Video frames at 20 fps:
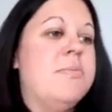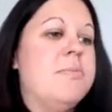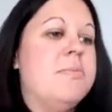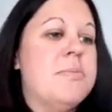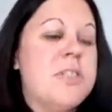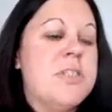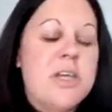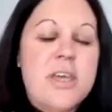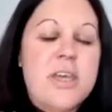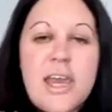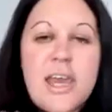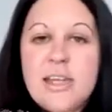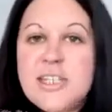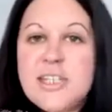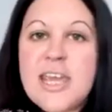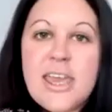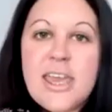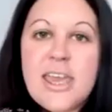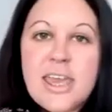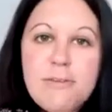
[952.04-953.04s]
So yeah,
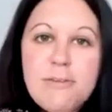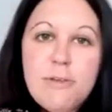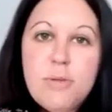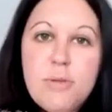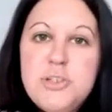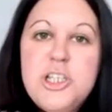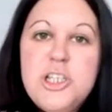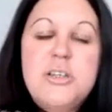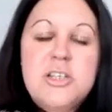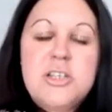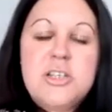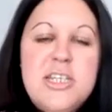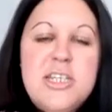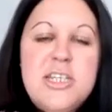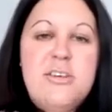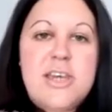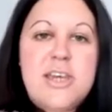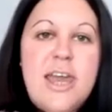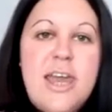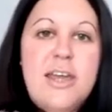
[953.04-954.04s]
take every opportunity
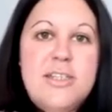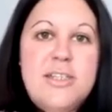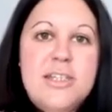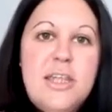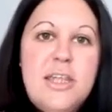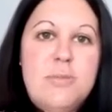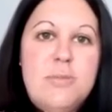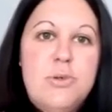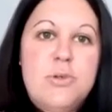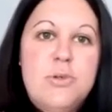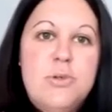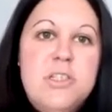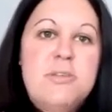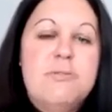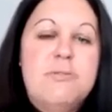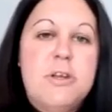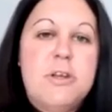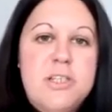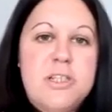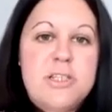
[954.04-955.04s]
you can to get the books in
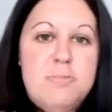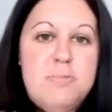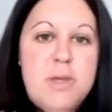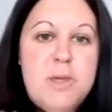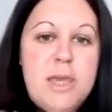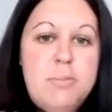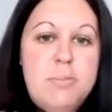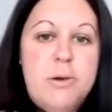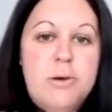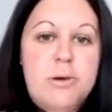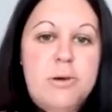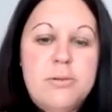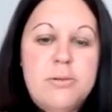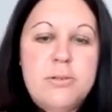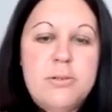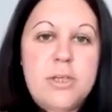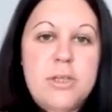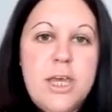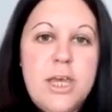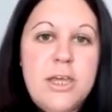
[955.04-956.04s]
front of people.
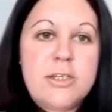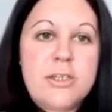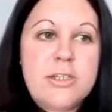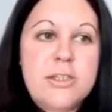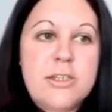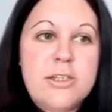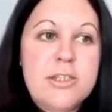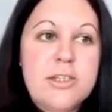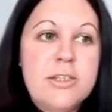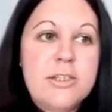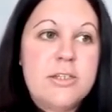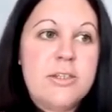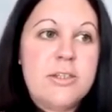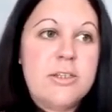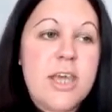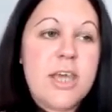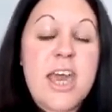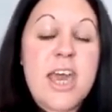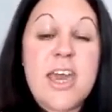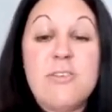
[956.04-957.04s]
And
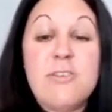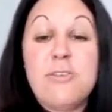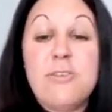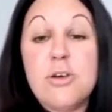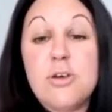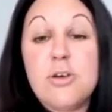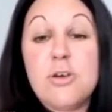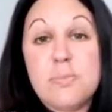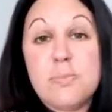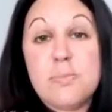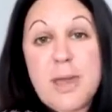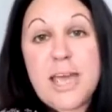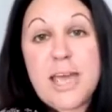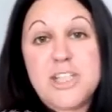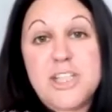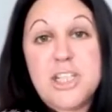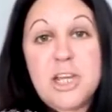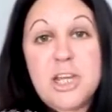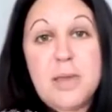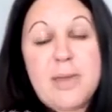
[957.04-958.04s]
yeah, if you're
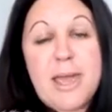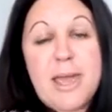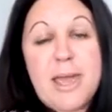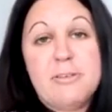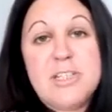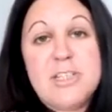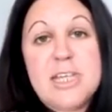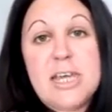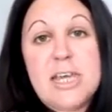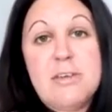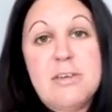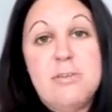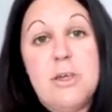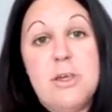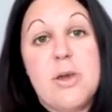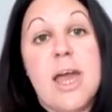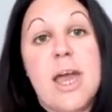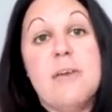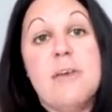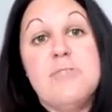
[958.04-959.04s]
passionate about it, if you
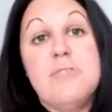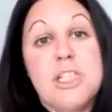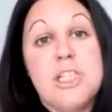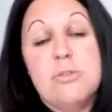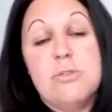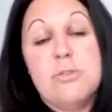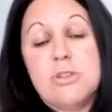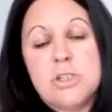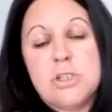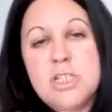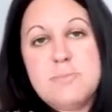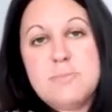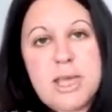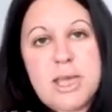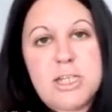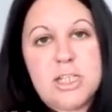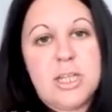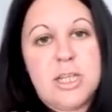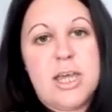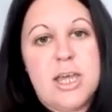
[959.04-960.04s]
have children
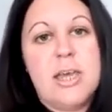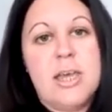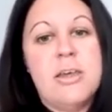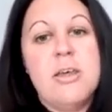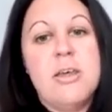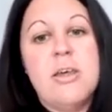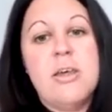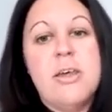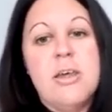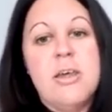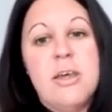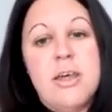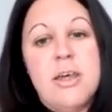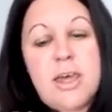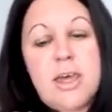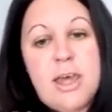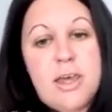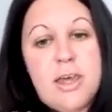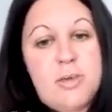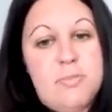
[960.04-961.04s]
especially,
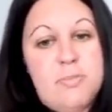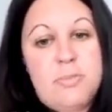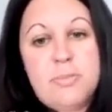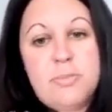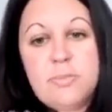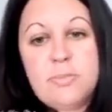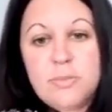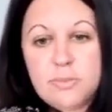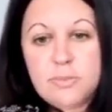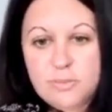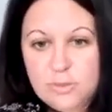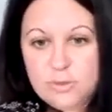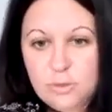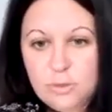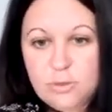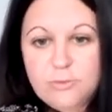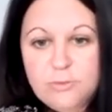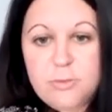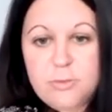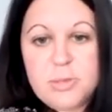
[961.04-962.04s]

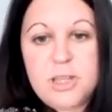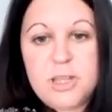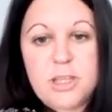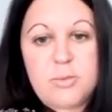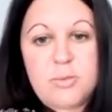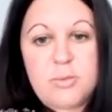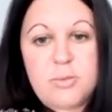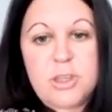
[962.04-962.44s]
you're familiar with